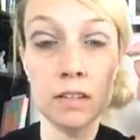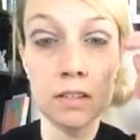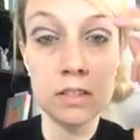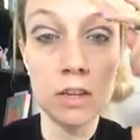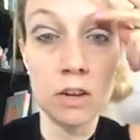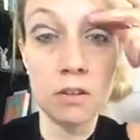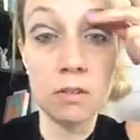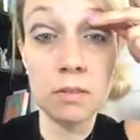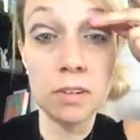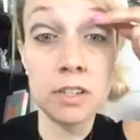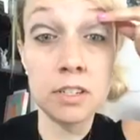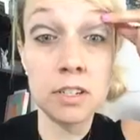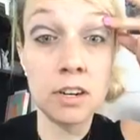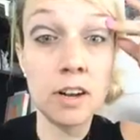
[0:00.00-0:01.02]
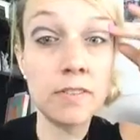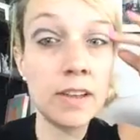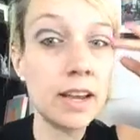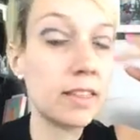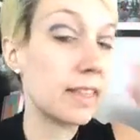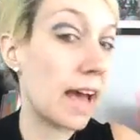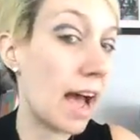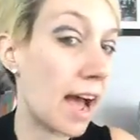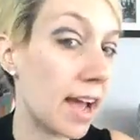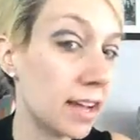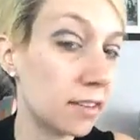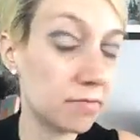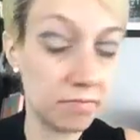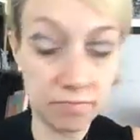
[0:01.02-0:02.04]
So I'm going to start off like that.